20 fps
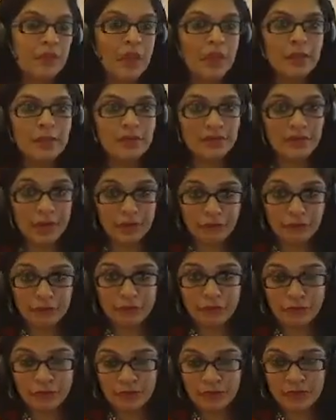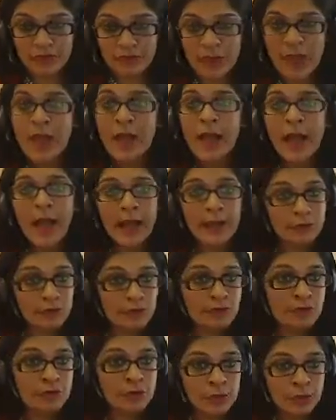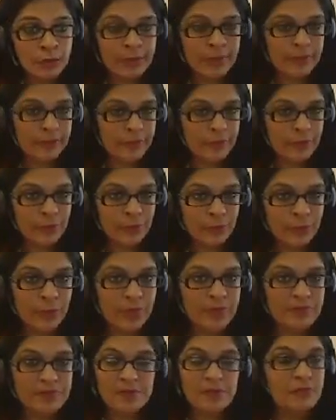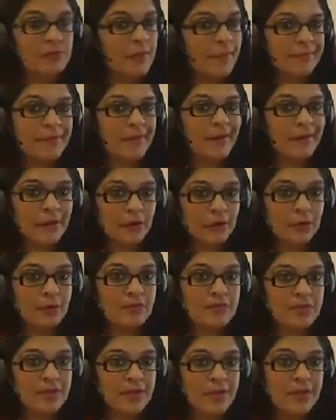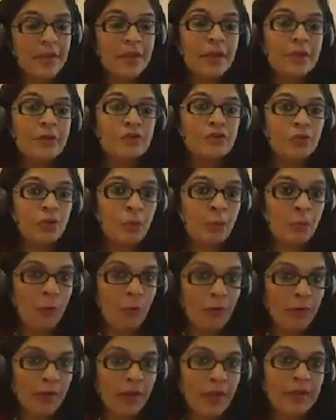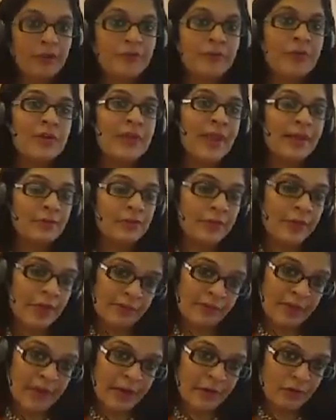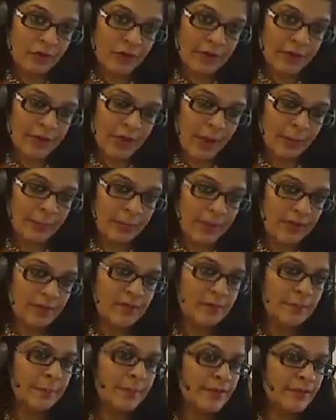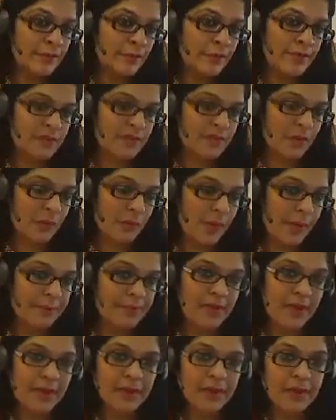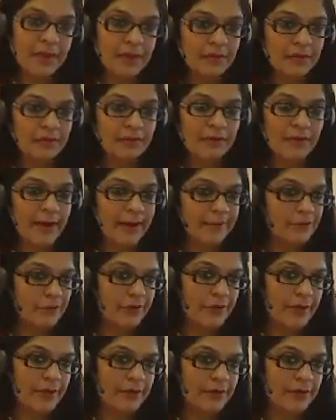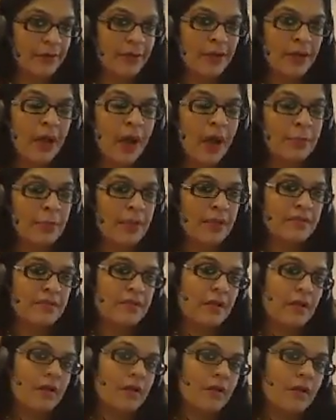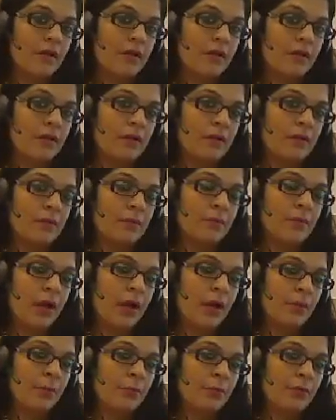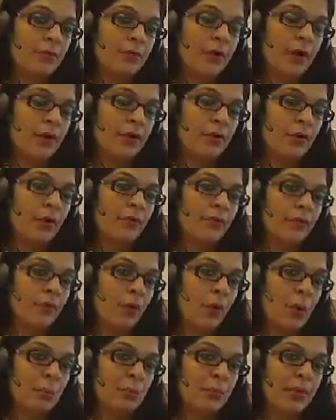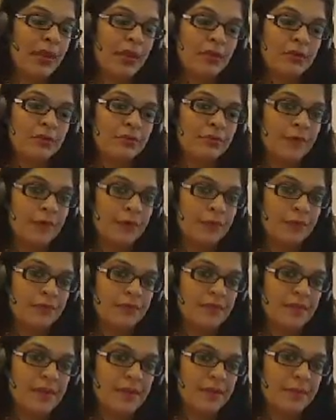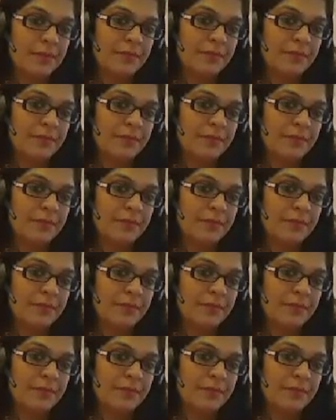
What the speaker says: international students, and you should look at the university's website closely to know more. And if you'd like to get financial aid updates, please visit our website. Financial aid updates are on the homepage for you to see.